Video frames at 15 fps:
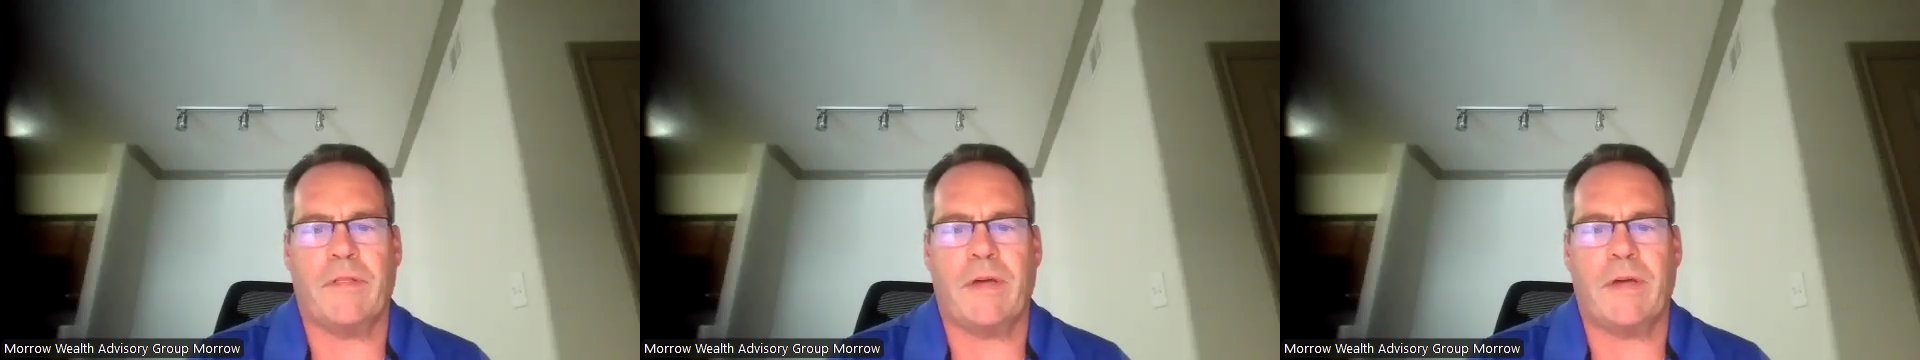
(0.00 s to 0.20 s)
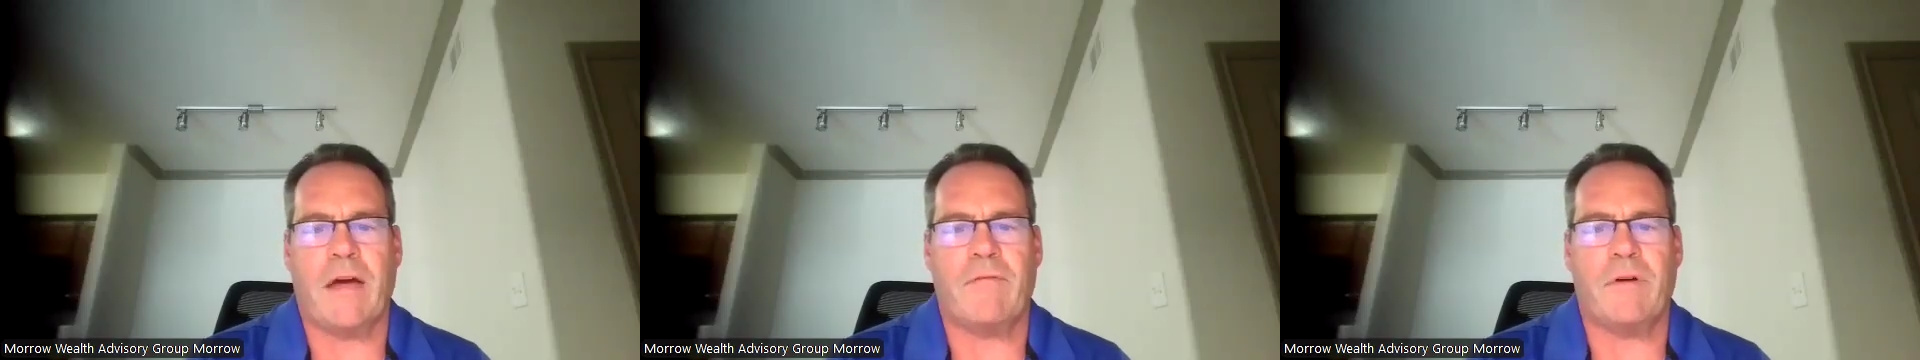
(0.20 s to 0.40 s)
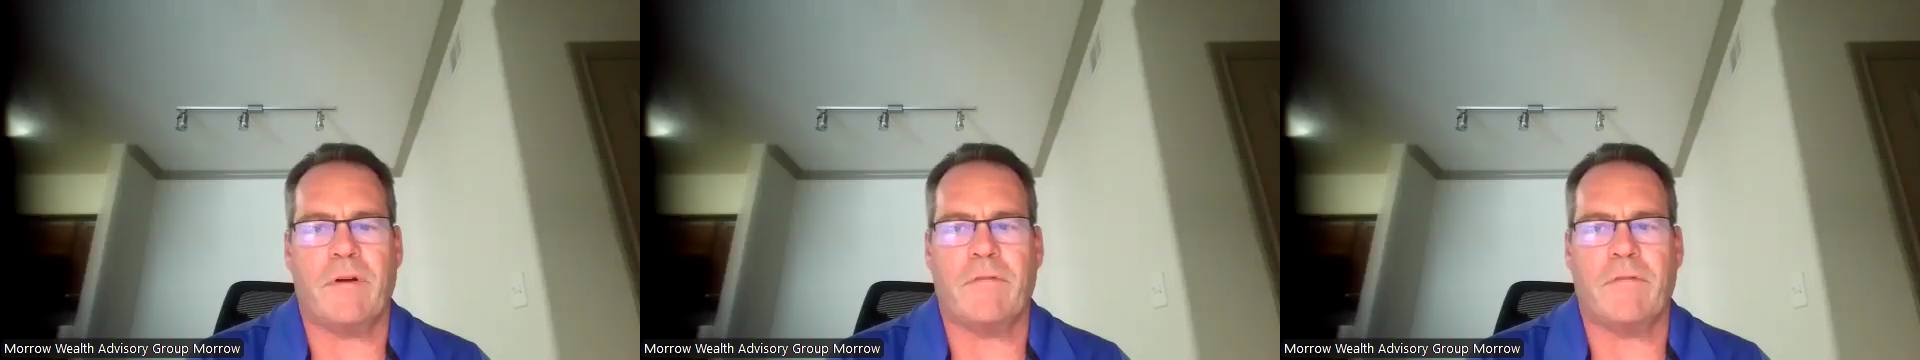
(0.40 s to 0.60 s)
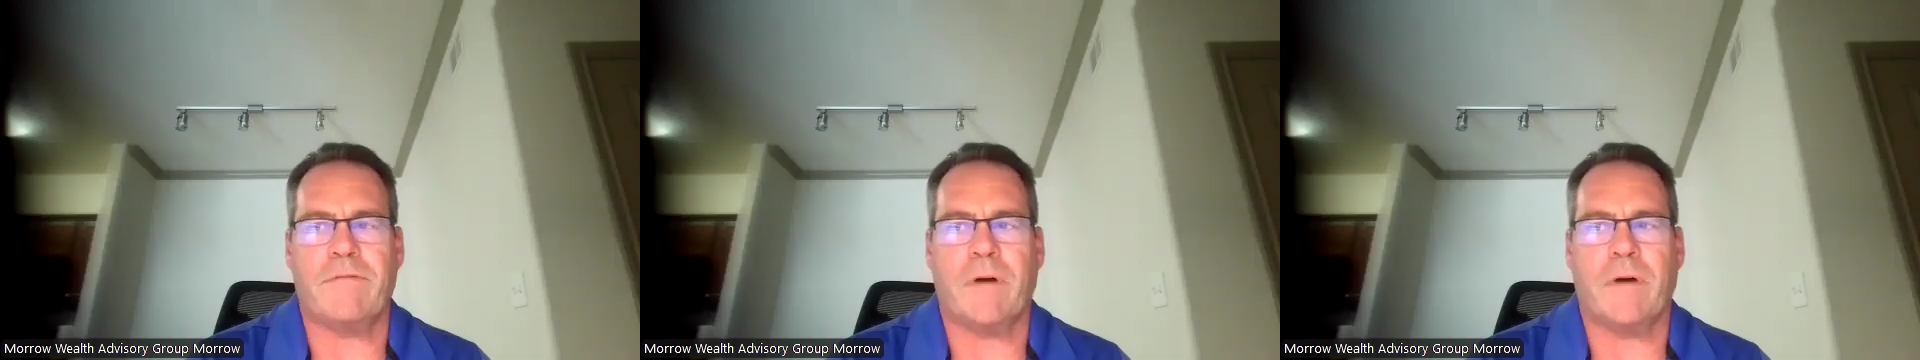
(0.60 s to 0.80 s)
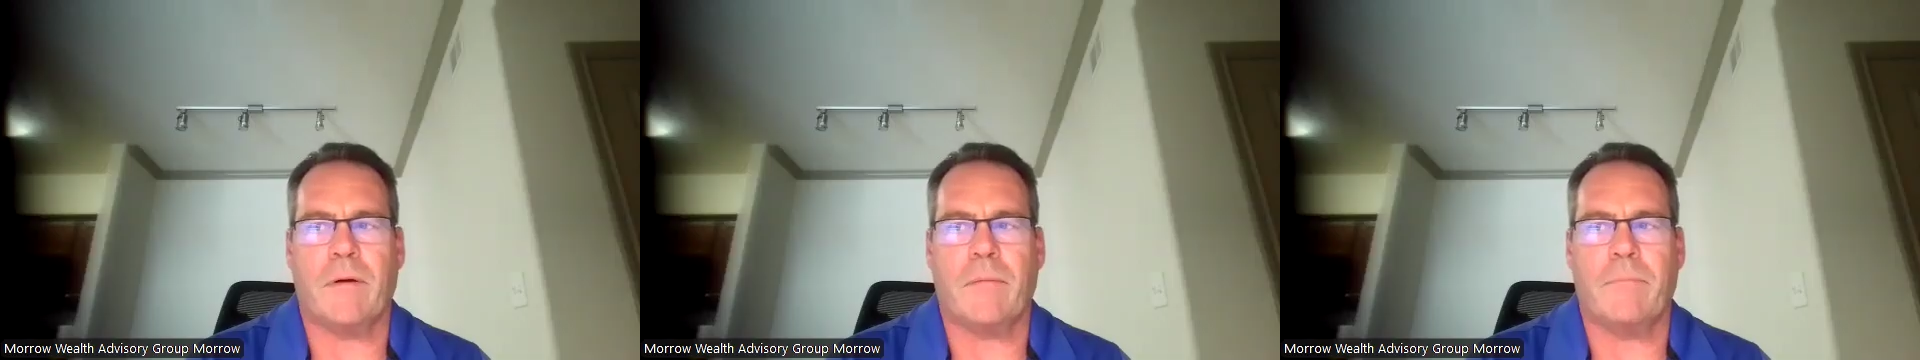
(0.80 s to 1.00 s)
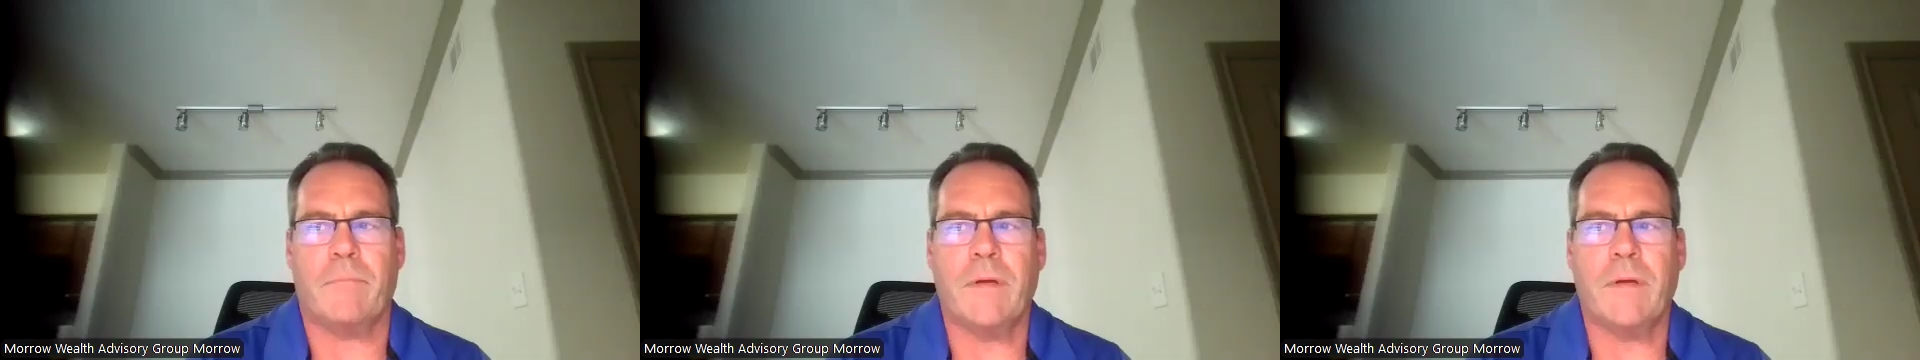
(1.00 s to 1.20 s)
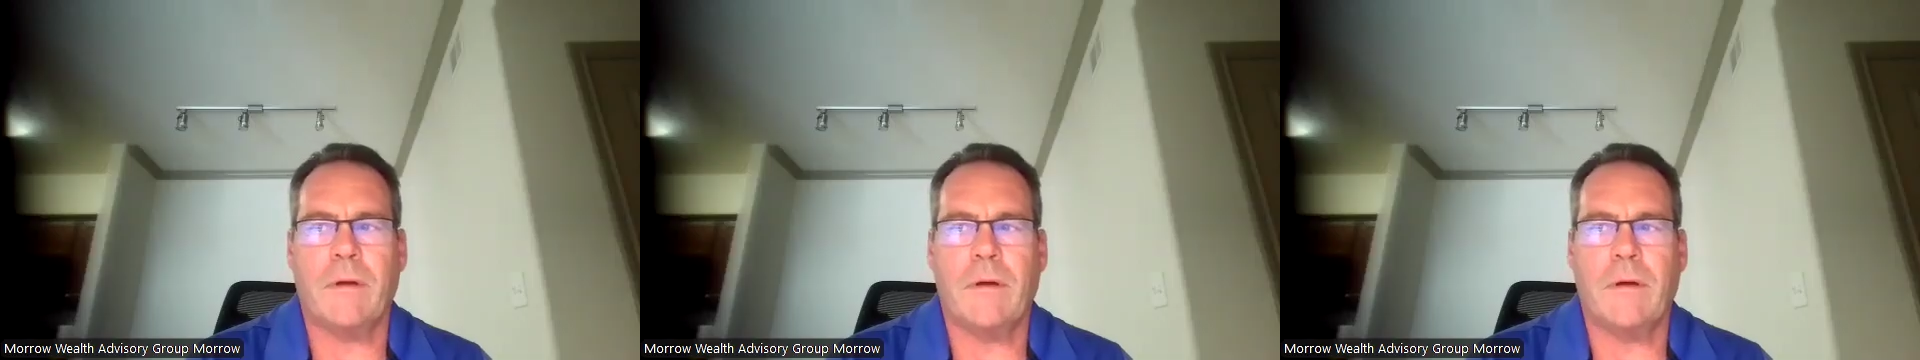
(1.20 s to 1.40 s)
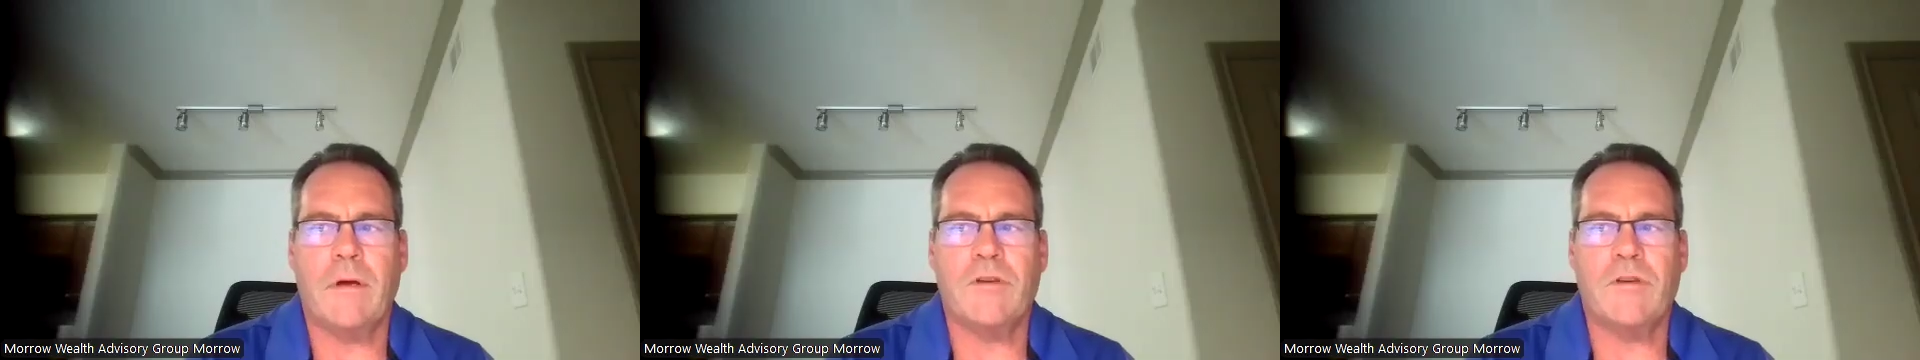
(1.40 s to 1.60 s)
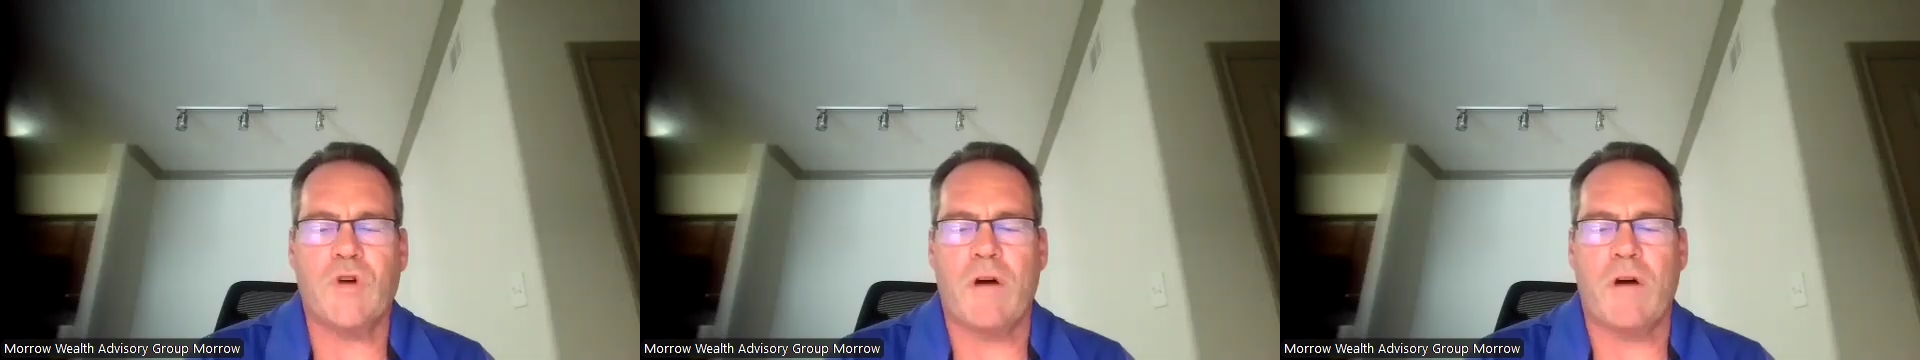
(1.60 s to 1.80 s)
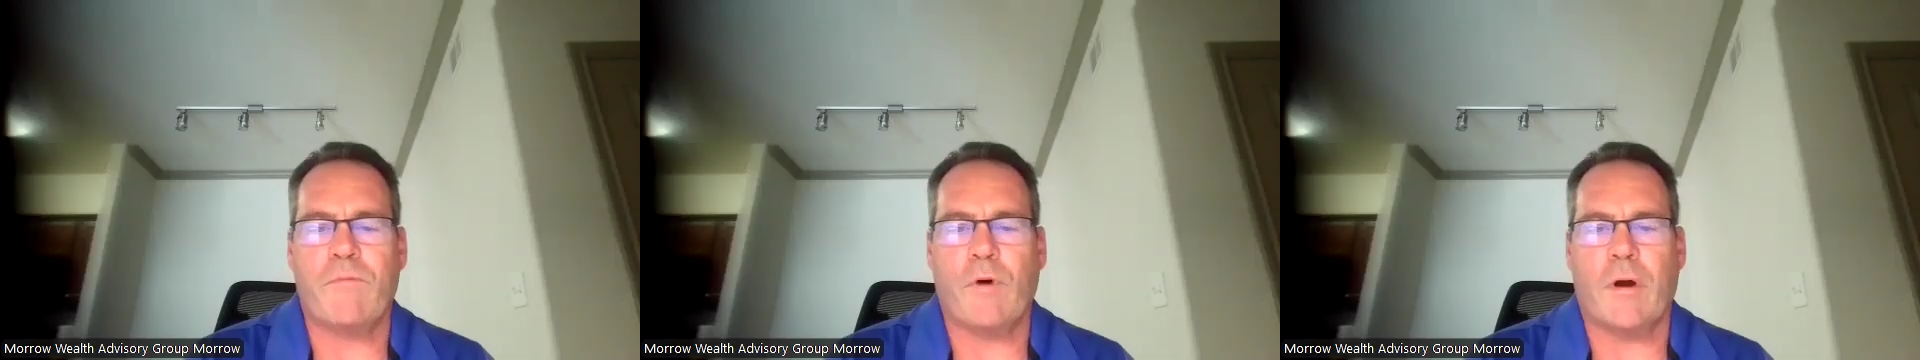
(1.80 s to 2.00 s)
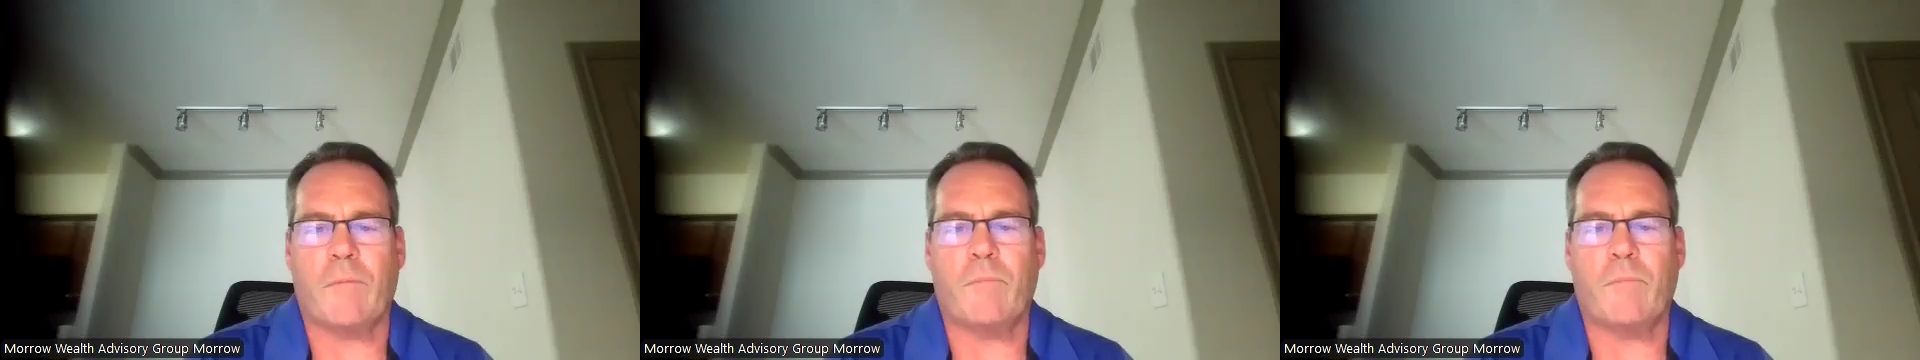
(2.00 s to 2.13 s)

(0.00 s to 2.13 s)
They have a software